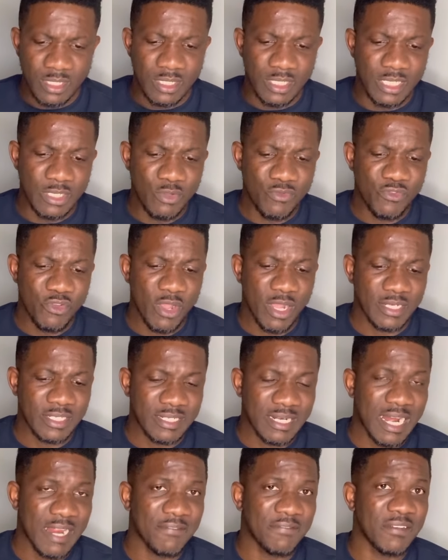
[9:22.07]
if you are
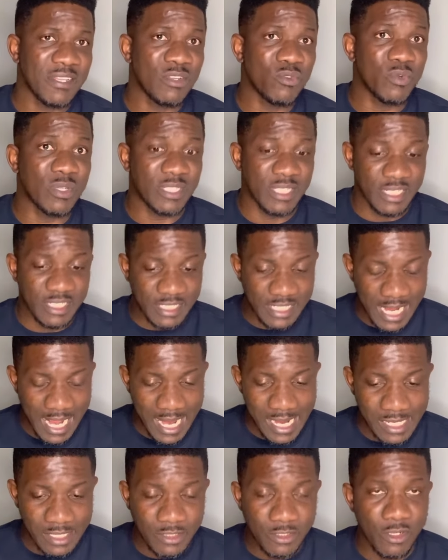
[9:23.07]
traveling with a
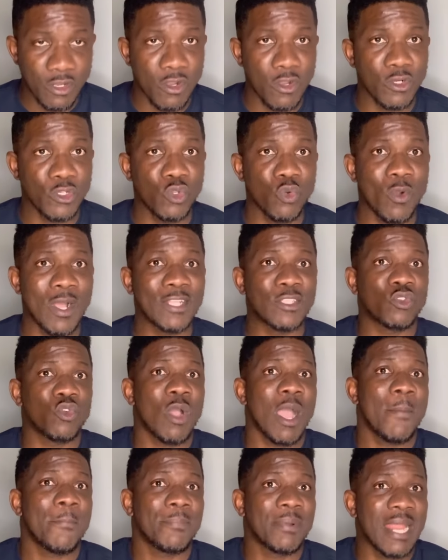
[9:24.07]
child or you want
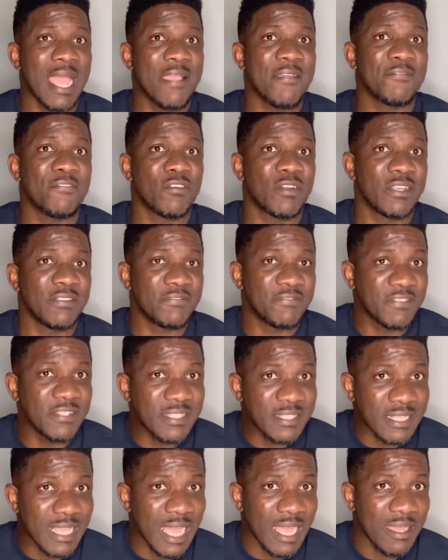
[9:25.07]
to apply for a
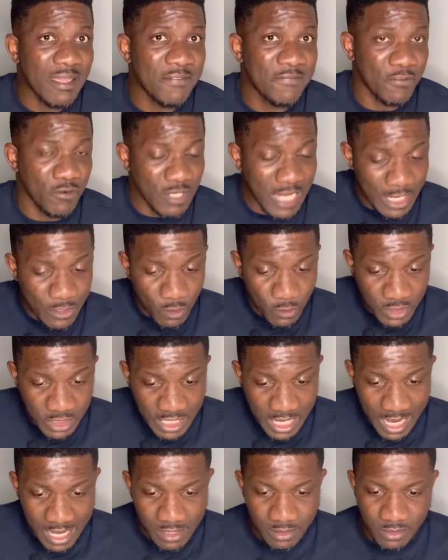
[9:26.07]
visa for that your
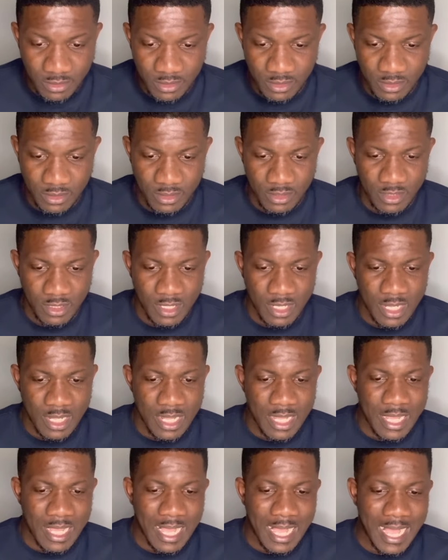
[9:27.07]
child,
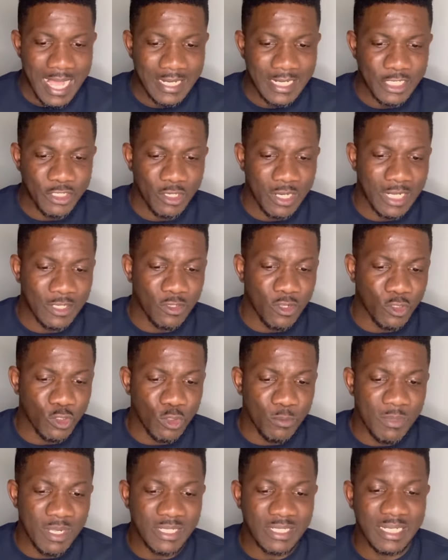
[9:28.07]
additional
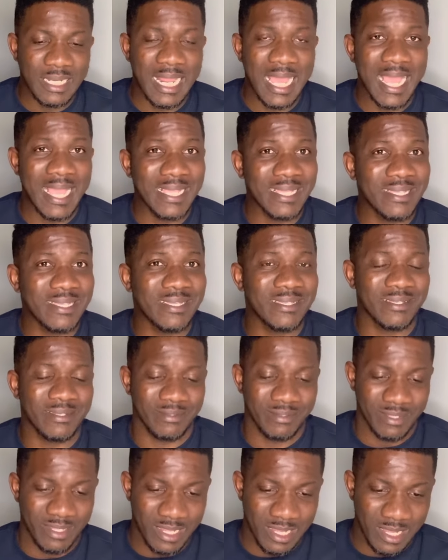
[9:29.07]
documents like
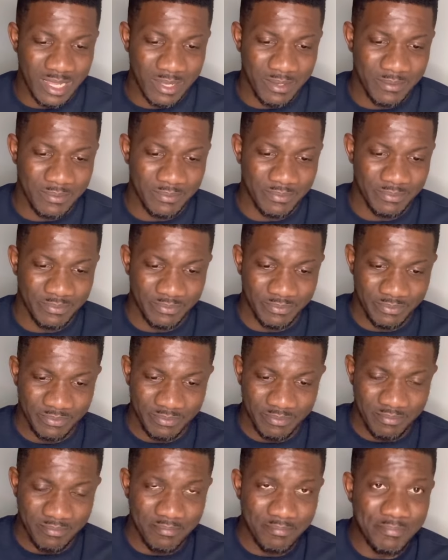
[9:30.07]

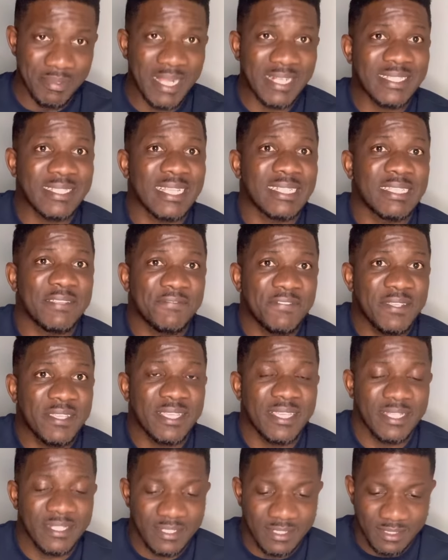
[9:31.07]
birth
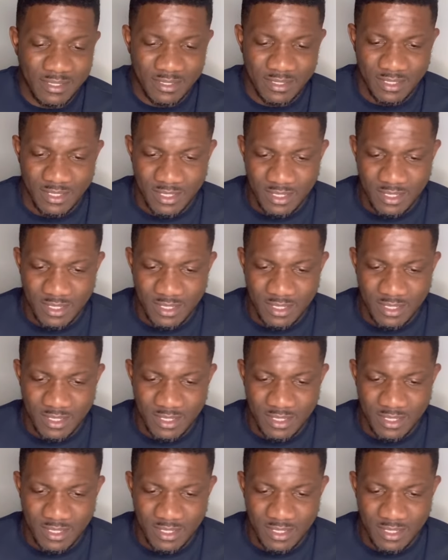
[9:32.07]
certificates